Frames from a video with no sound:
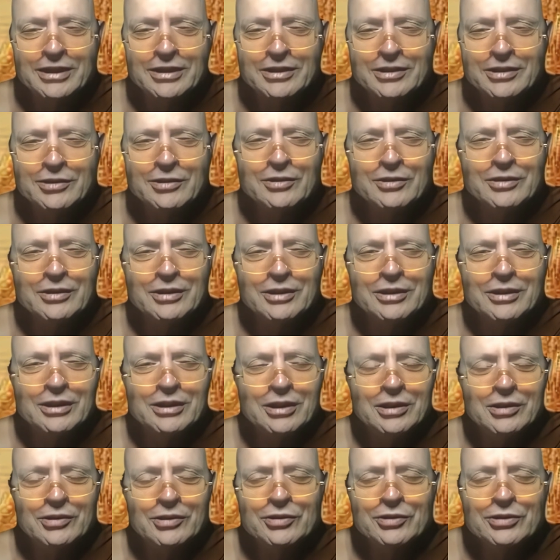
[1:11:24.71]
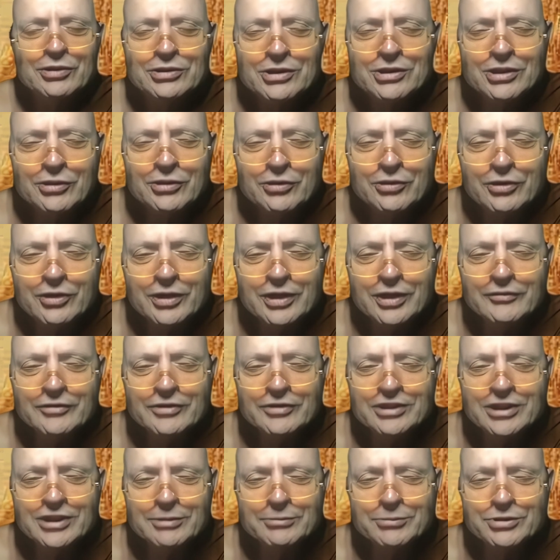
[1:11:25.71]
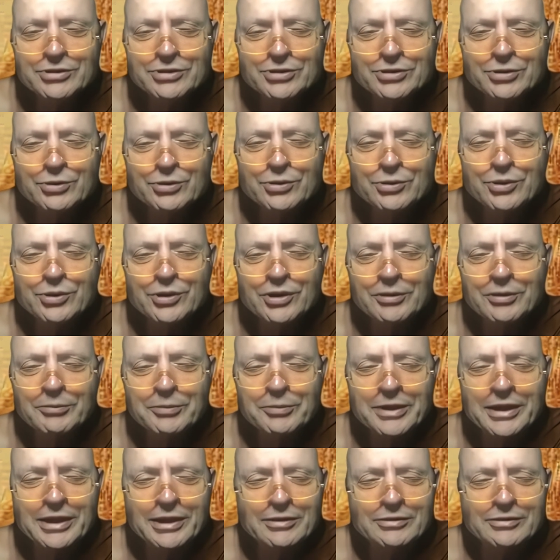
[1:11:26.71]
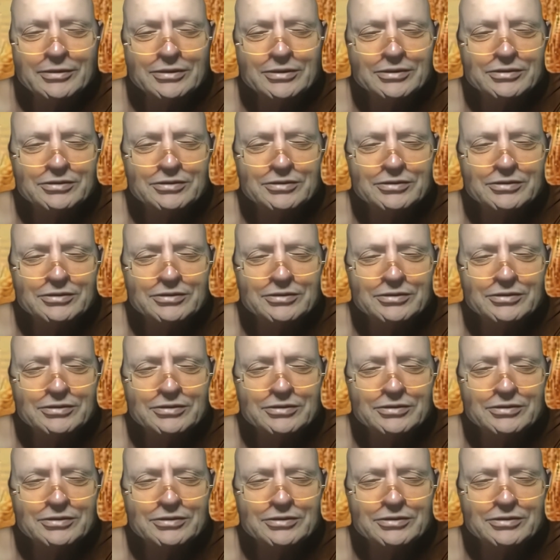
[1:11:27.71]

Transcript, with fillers: You know, you could you could give a Dhamma talk about